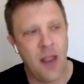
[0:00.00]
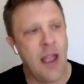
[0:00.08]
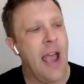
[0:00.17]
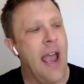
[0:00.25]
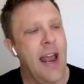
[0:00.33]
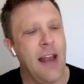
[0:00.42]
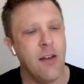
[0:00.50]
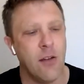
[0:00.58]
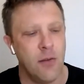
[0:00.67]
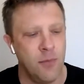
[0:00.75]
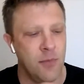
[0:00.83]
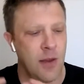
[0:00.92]
And
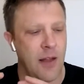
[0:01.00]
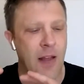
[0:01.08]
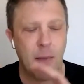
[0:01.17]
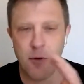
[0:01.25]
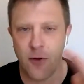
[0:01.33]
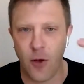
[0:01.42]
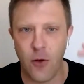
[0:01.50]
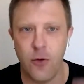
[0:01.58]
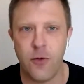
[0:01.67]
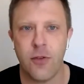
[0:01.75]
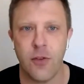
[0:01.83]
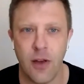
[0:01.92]
a number of
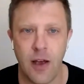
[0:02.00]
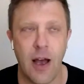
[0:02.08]
those